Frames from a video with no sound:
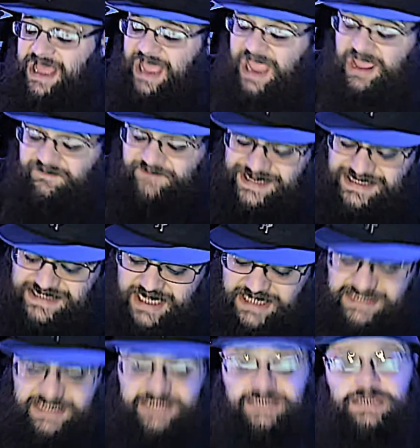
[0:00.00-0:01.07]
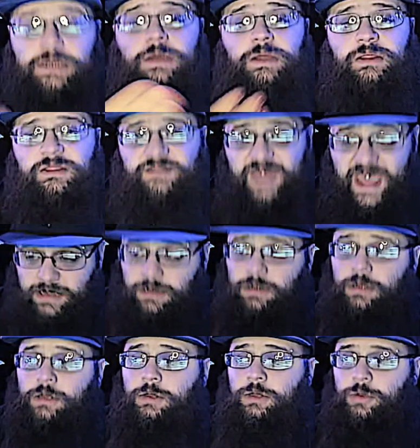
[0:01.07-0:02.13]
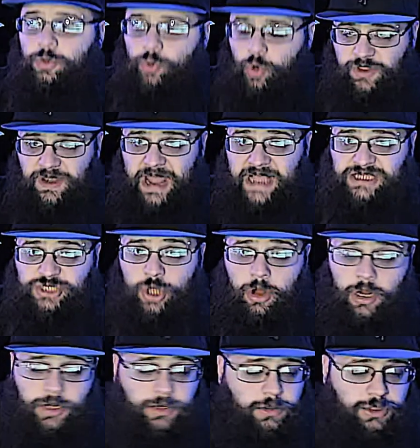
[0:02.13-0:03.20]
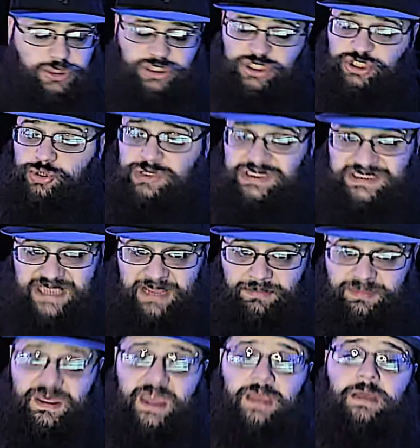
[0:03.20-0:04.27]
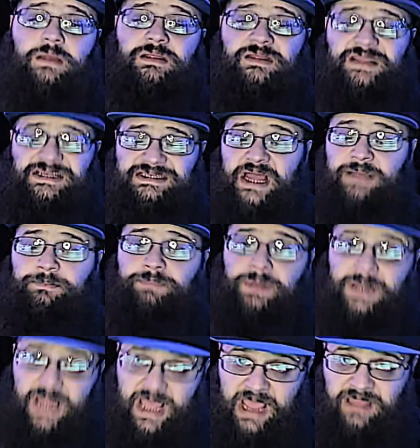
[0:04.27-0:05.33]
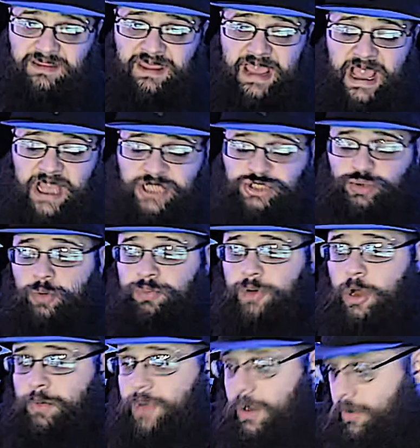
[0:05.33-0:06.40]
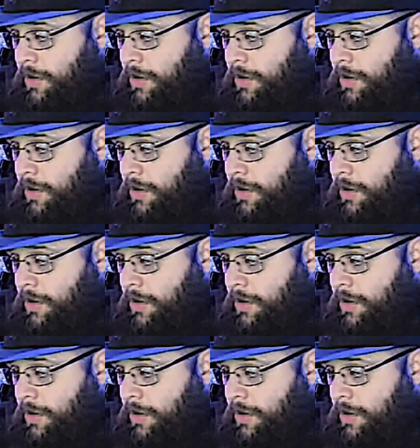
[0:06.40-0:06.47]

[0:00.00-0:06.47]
If it doesn't, then on the next card, just do the same thing, this time playing the actual promo.